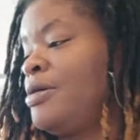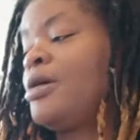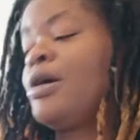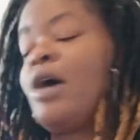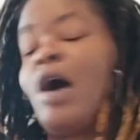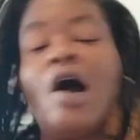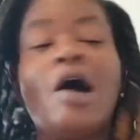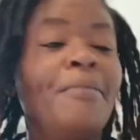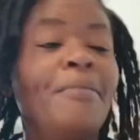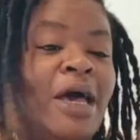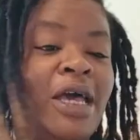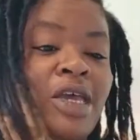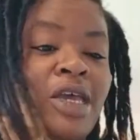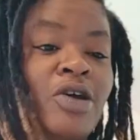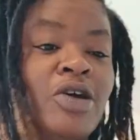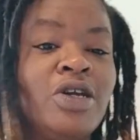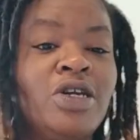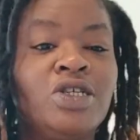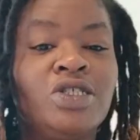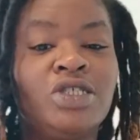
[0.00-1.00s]
call back
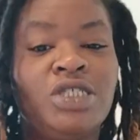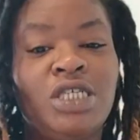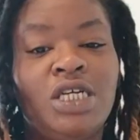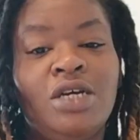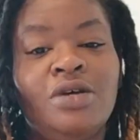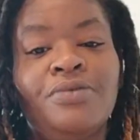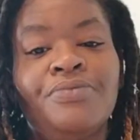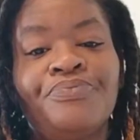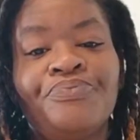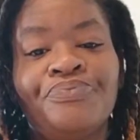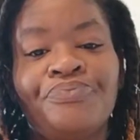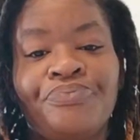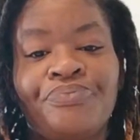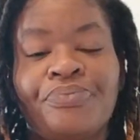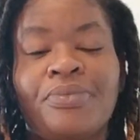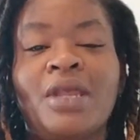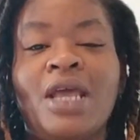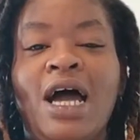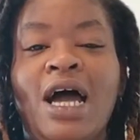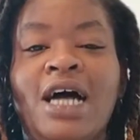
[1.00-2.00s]
your energy.
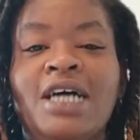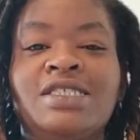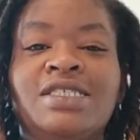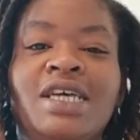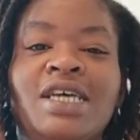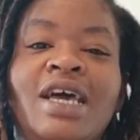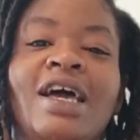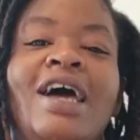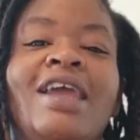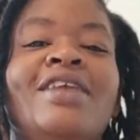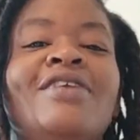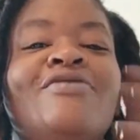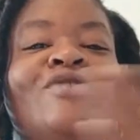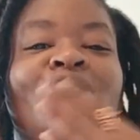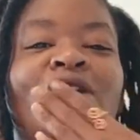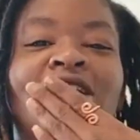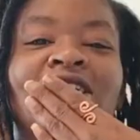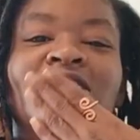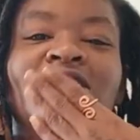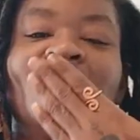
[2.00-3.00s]
Ashe, I love
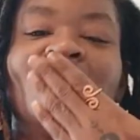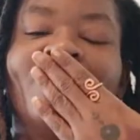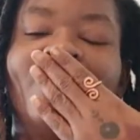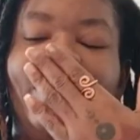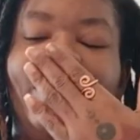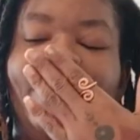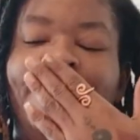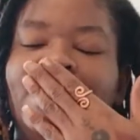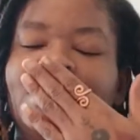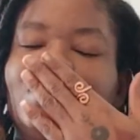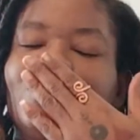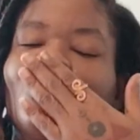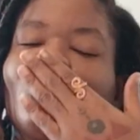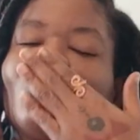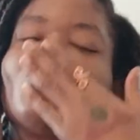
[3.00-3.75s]
you all so very much.